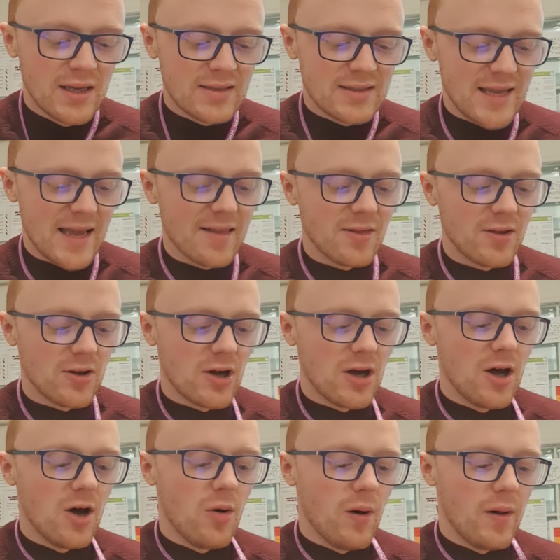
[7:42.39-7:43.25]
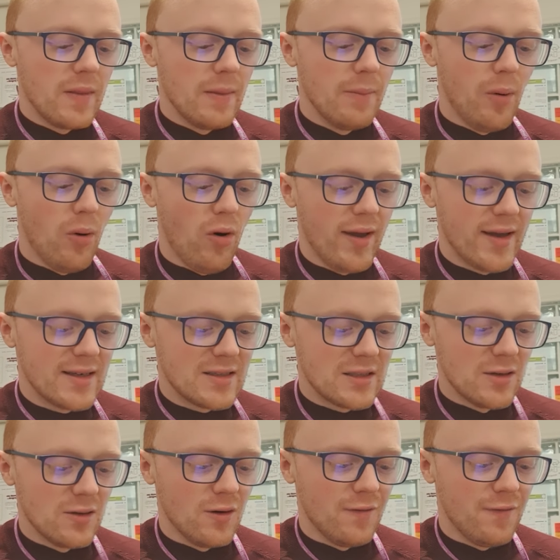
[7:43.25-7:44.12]
Take the girl and the boy
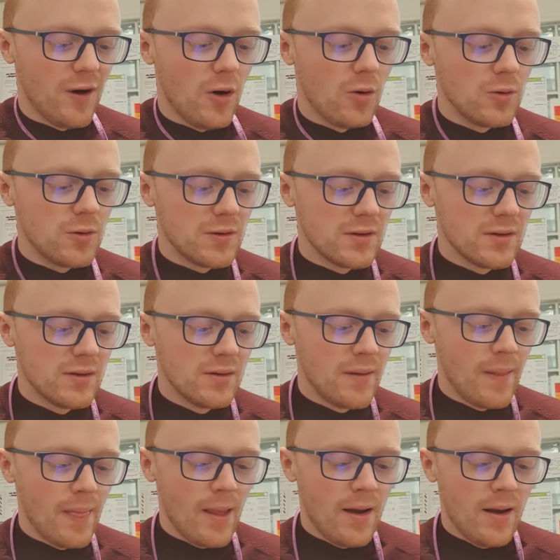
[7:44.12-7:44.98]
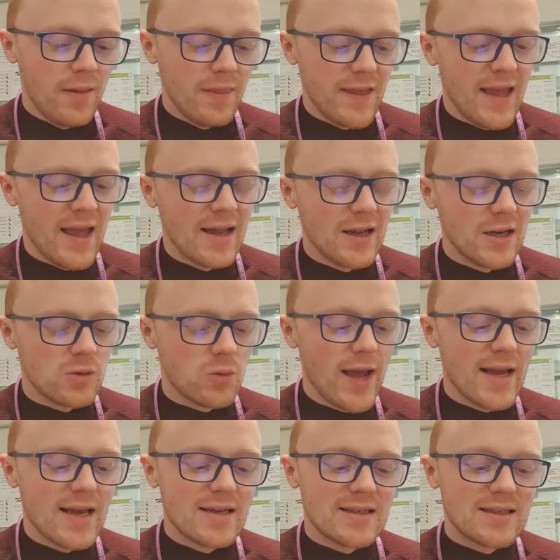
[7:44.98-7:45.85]
into your fold." The hill had
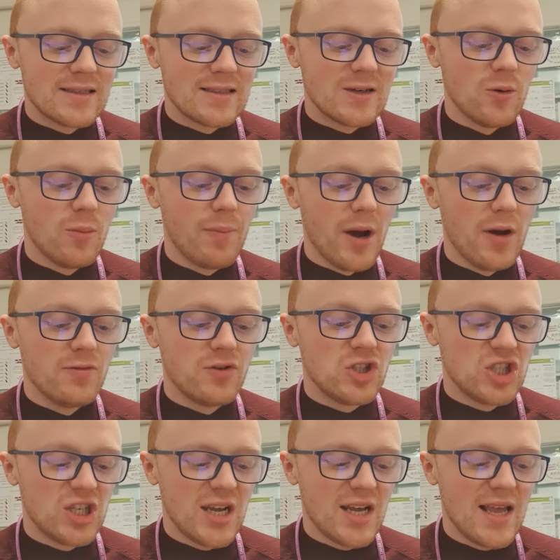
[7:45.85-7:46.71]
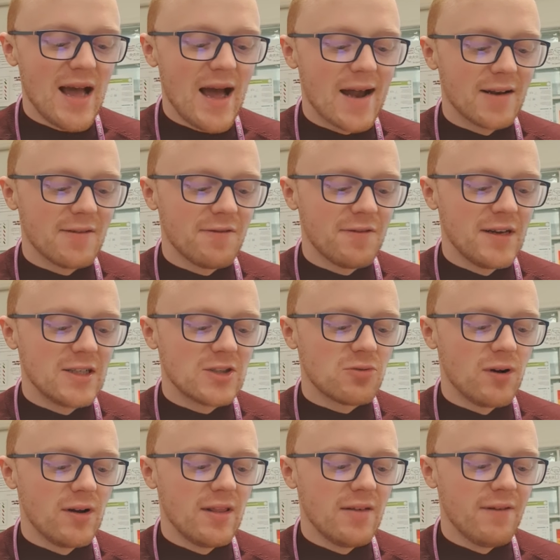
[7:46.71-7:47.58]
waited until both she and
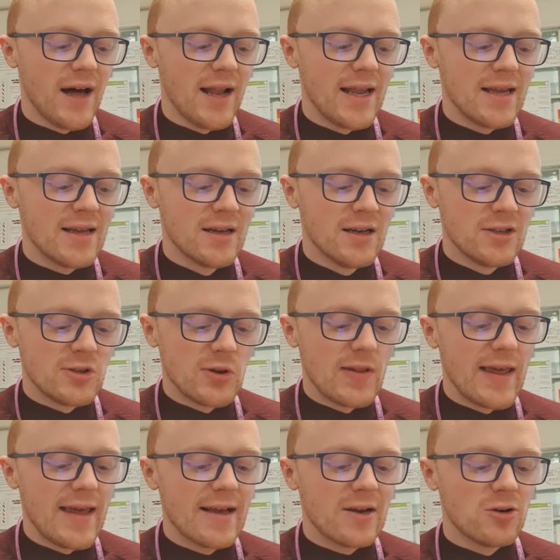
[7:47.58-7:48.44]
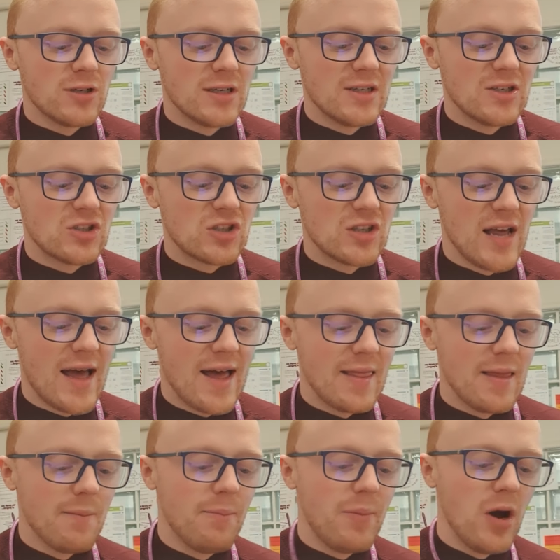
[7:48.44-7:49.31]
Flint were in the valley so that it could ensnare
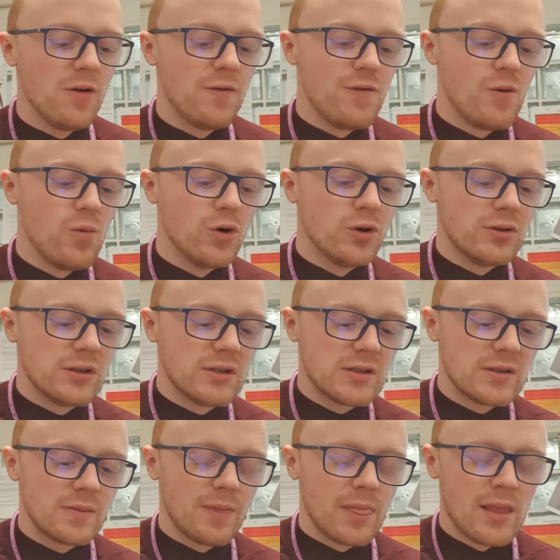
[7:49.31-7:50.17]
them both at once.